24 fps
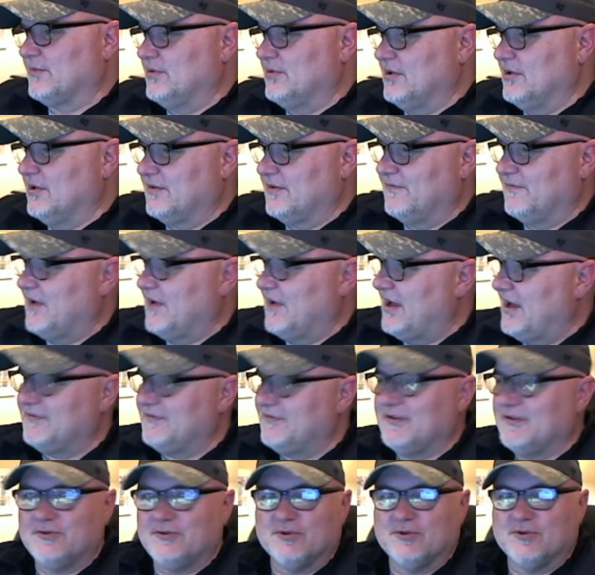Plug
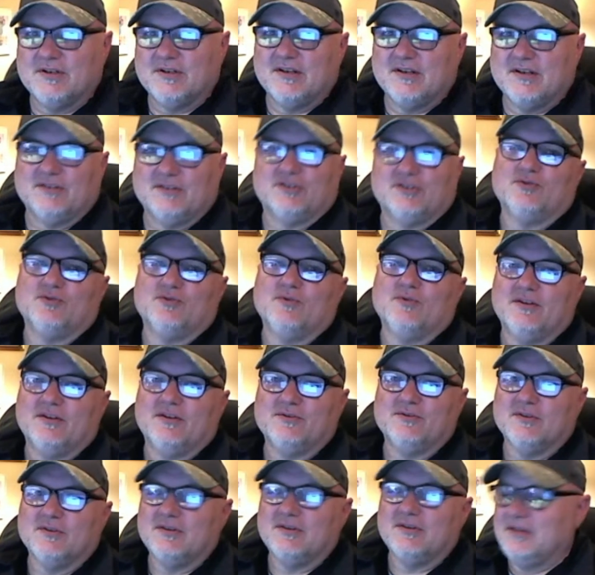500 and
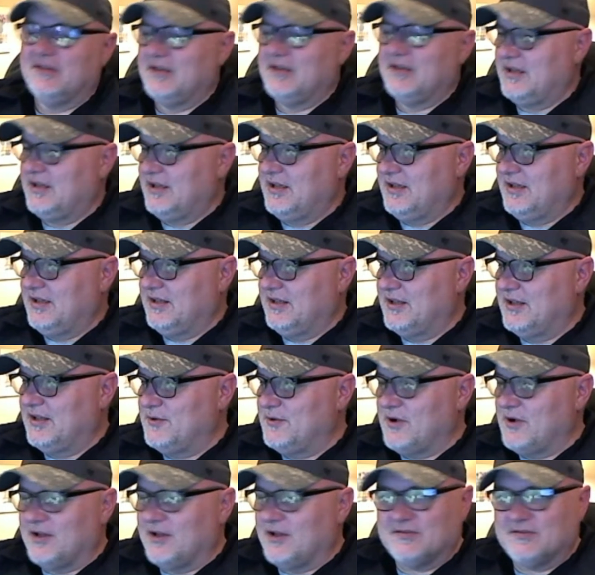200. They
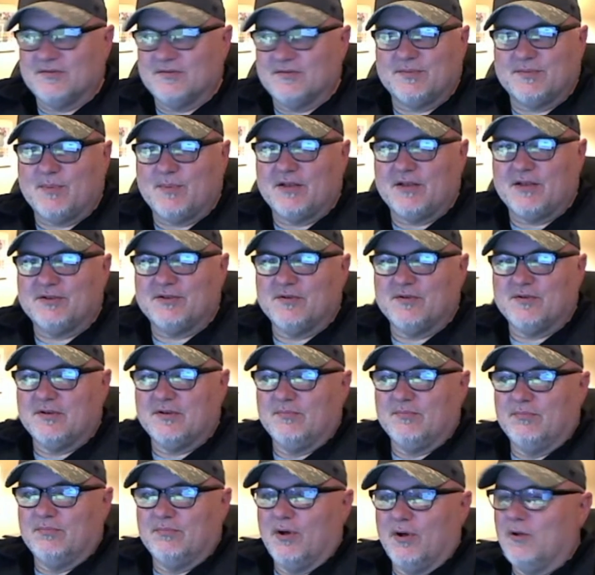were also
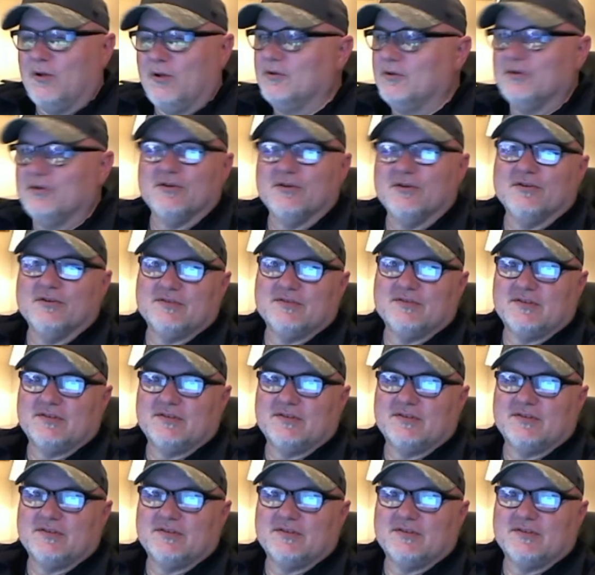sponsoring bowlers,